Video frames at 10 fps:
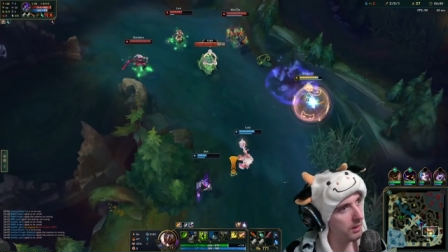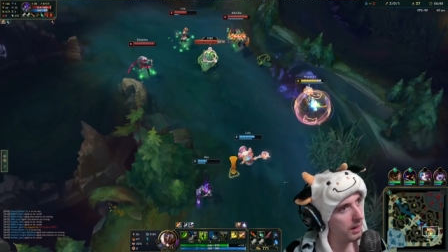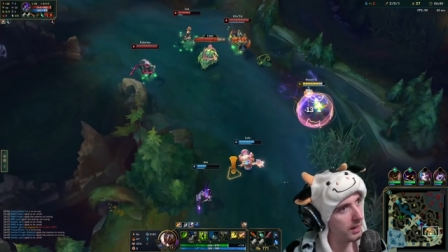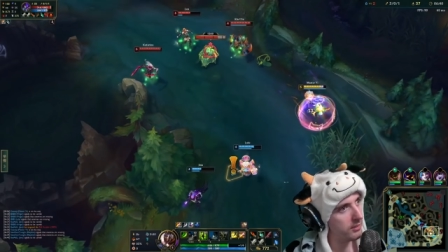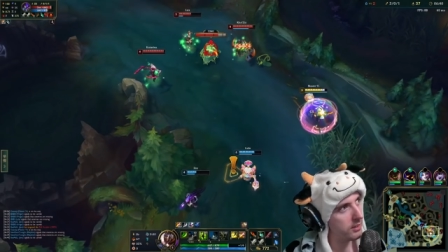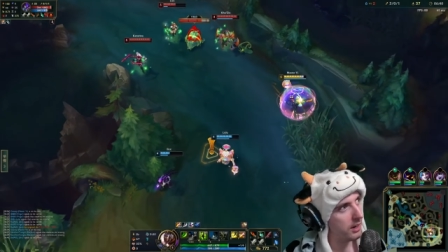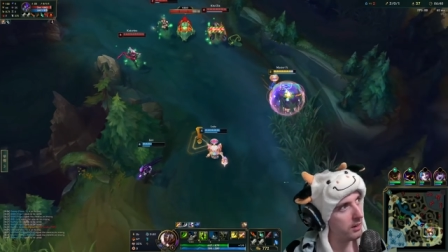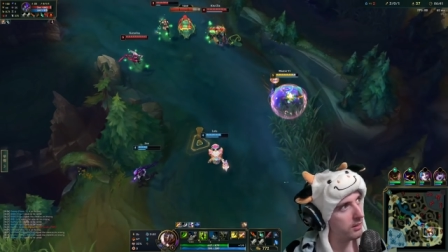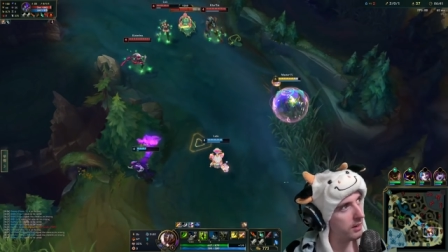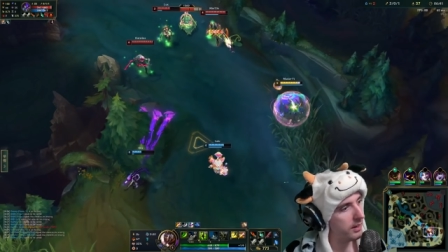I ain't
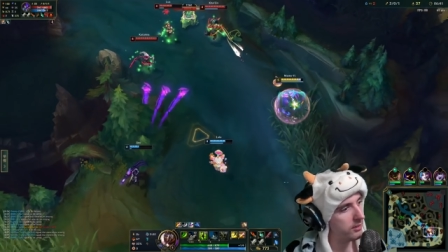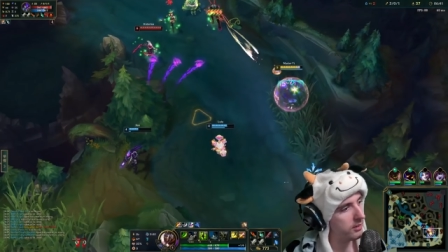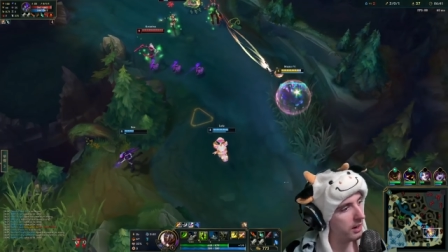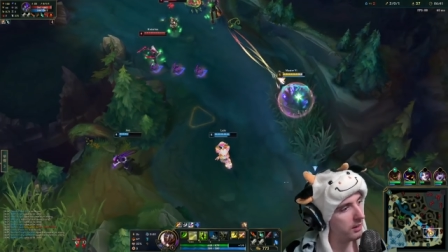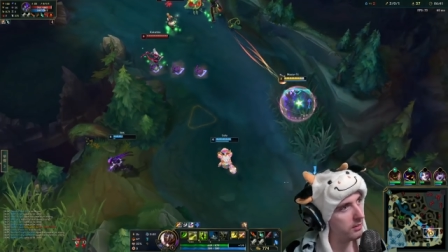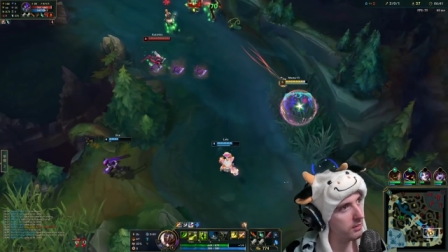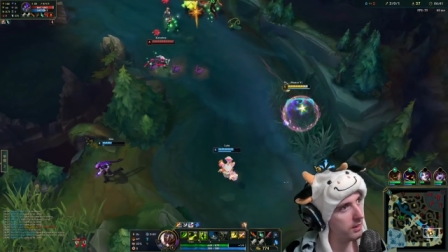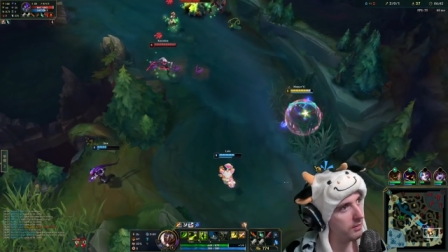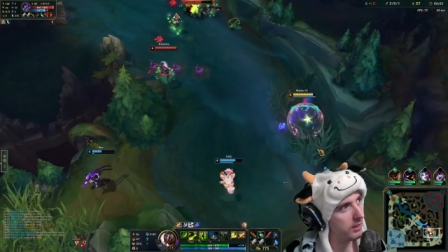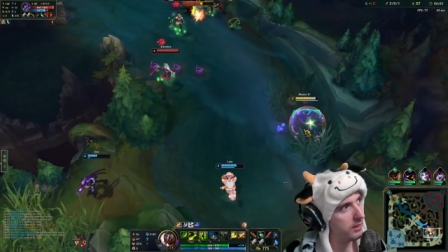scared. I ain't scared.
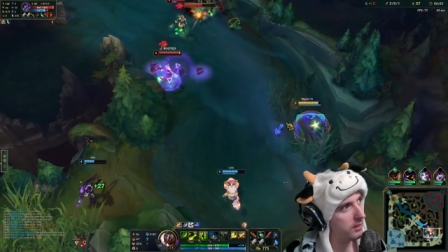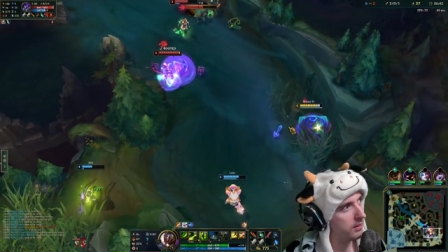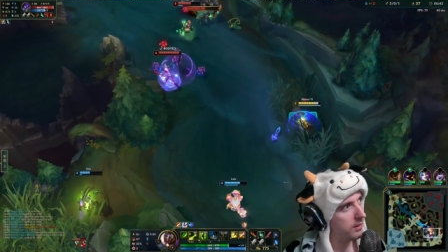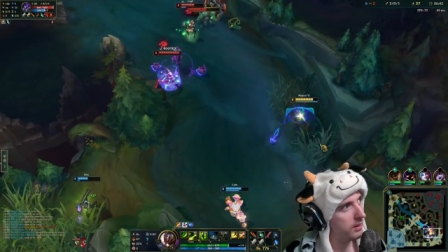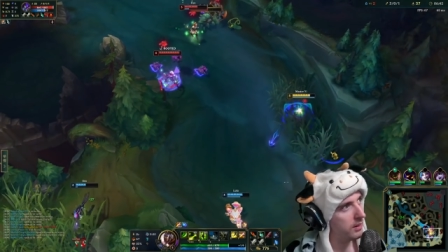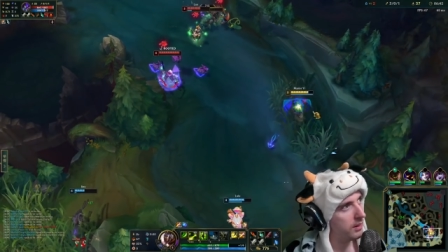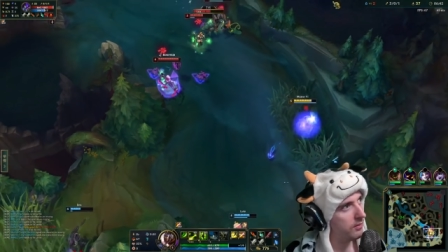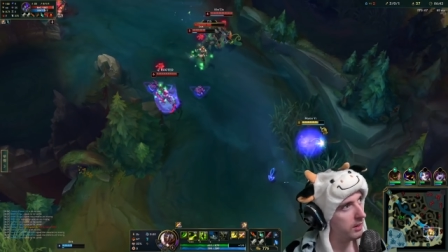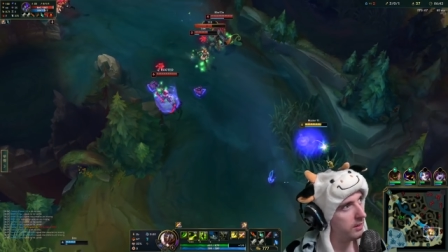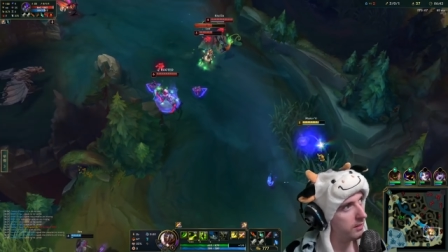Come on. Come on.